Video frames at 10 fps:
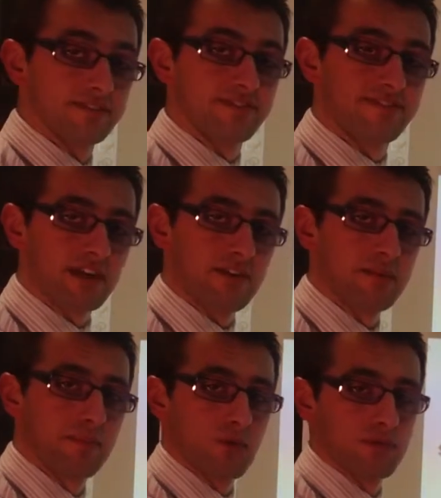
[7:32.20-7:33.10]
very
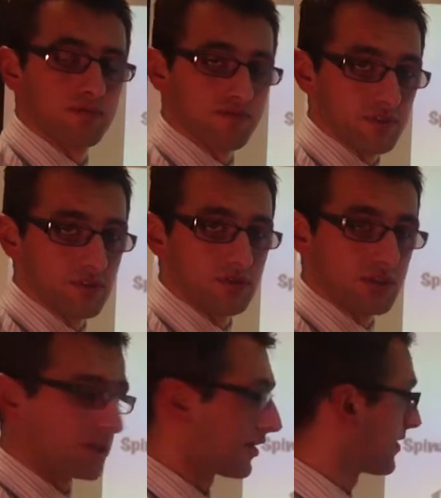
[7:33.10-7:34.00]
important for you to
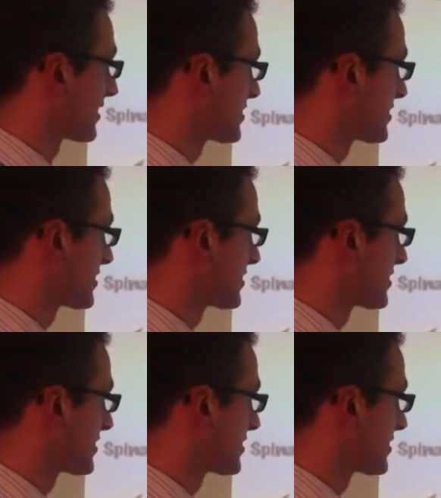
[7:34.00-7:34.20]
know it,